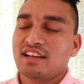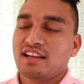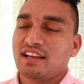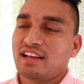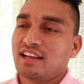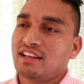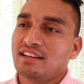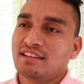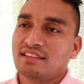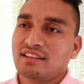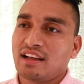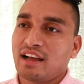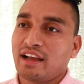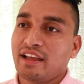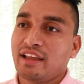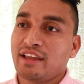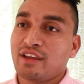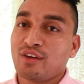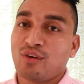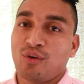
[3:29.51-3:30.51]
and
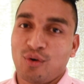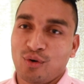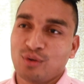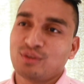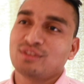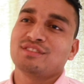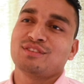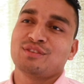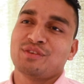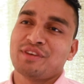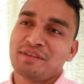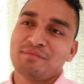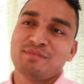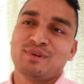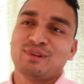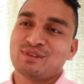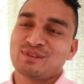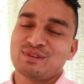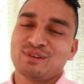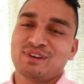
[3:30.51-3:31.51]
I owe to him
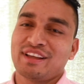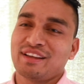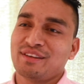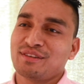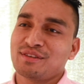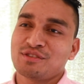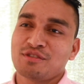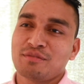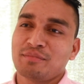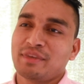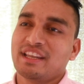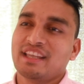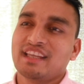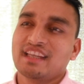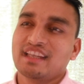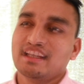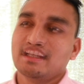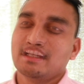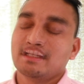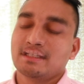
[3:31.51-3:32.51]
also, like, you know, so many
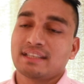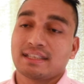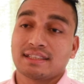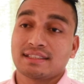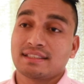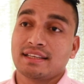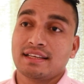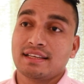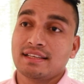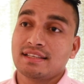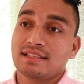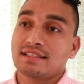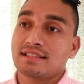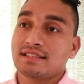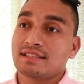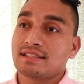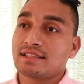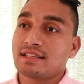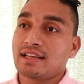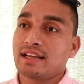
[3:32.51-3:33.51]

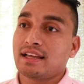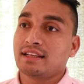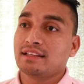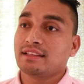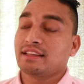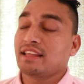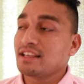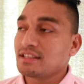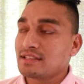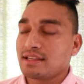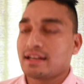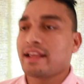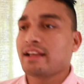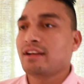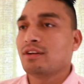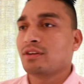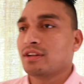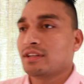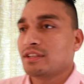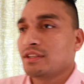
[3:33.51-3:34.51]
success and things that I
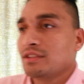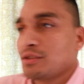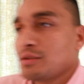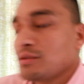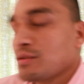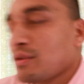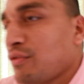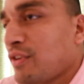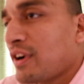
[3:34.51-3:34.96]
got it so